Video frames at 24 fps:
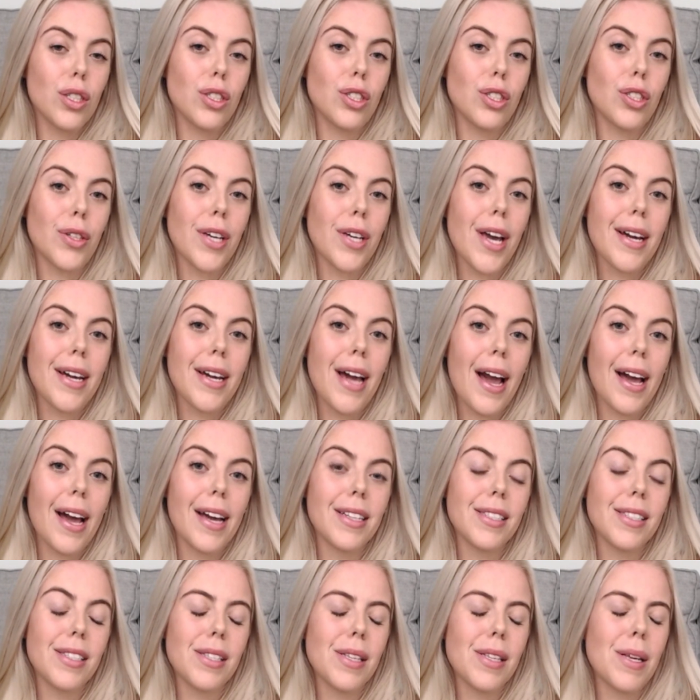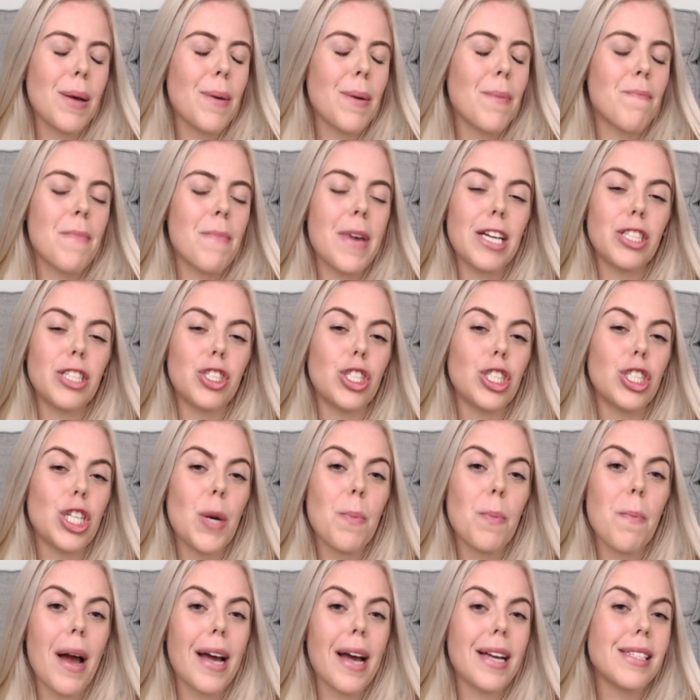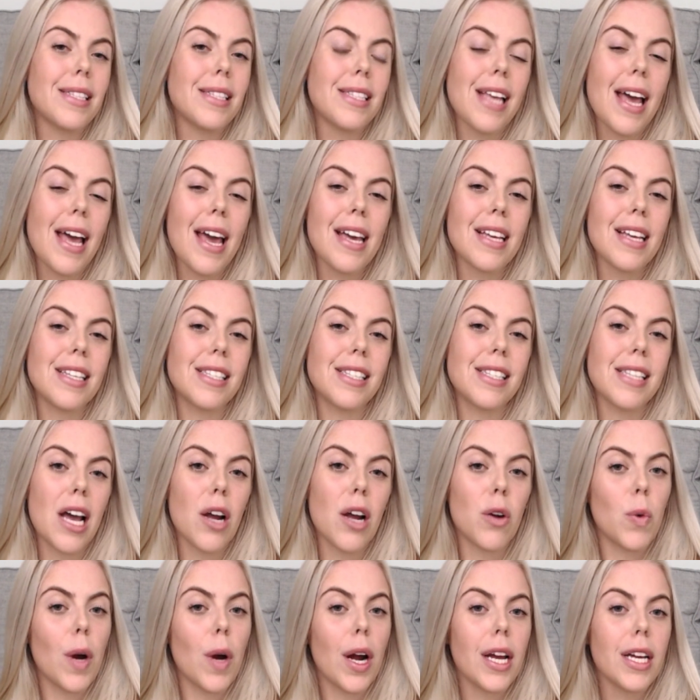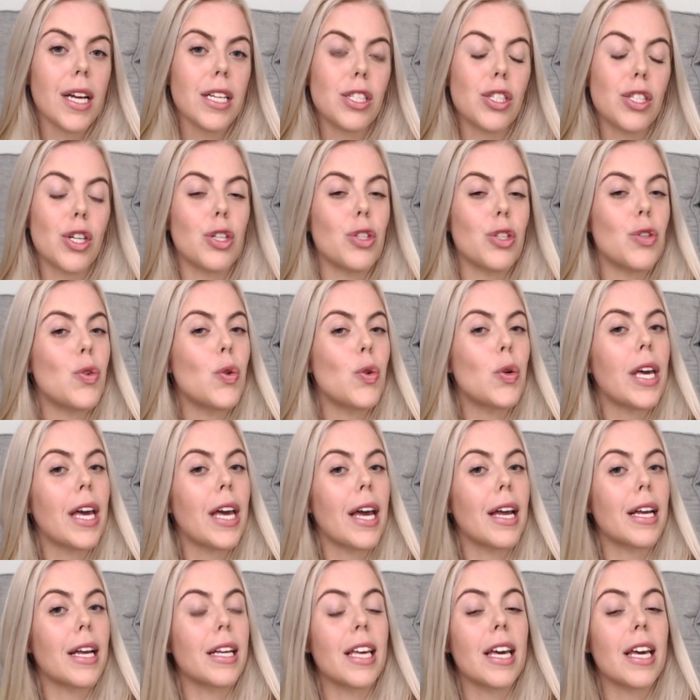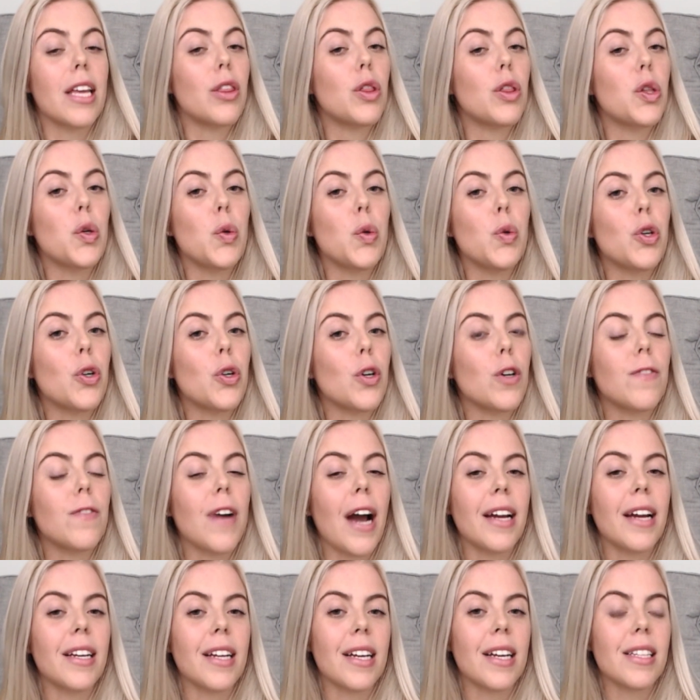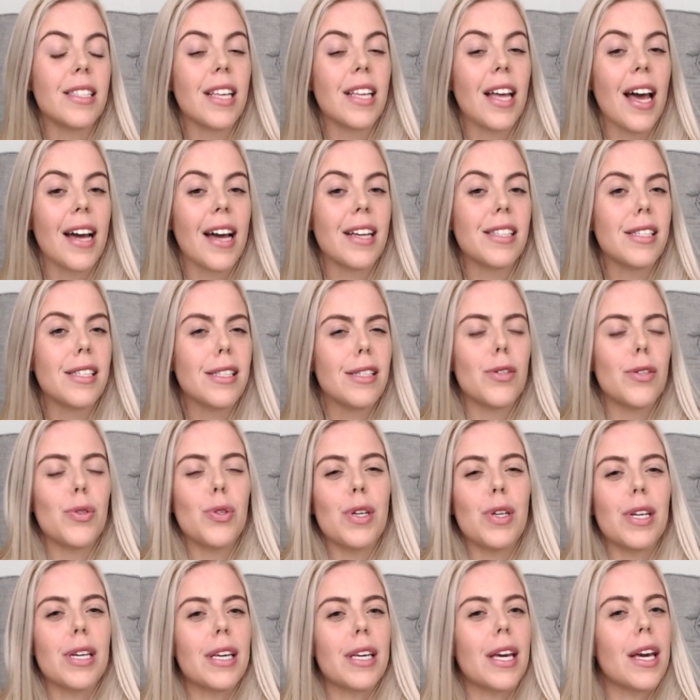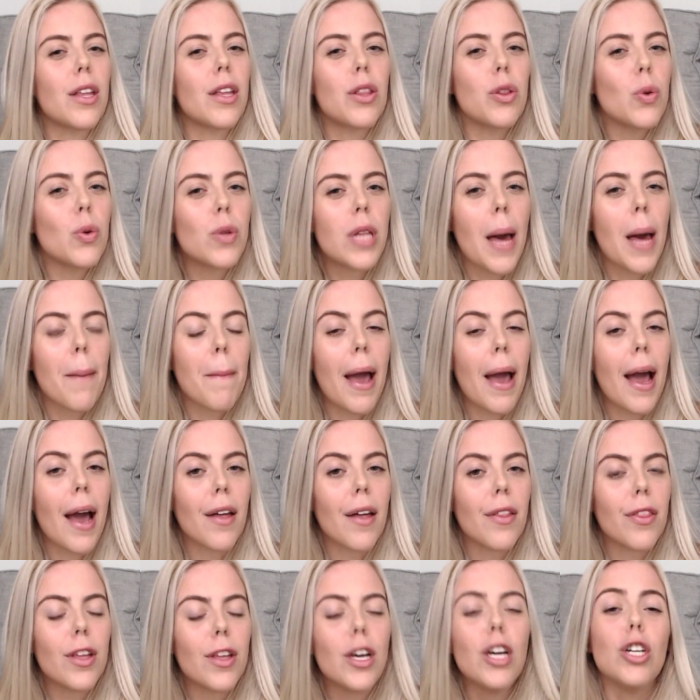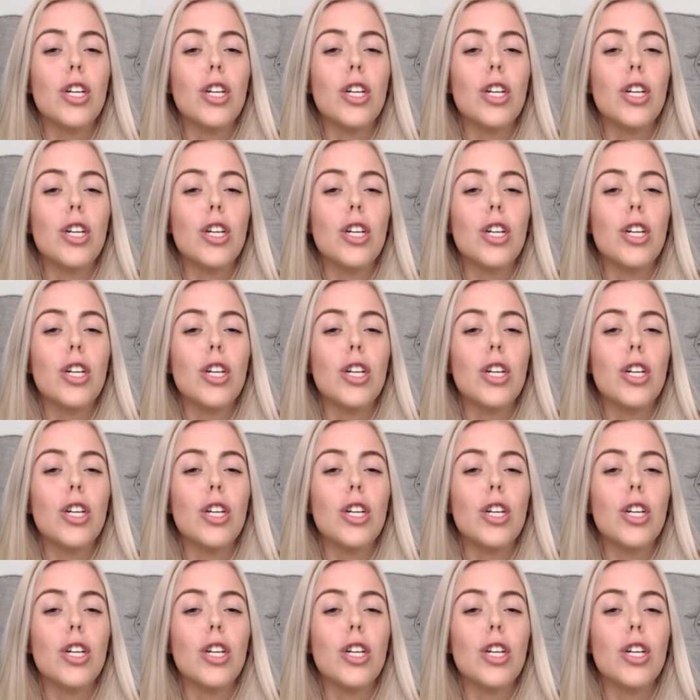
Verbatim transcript: So, yeah, guys, make sure your mindset is set right so you can get through your finance classes, so you can get through that math.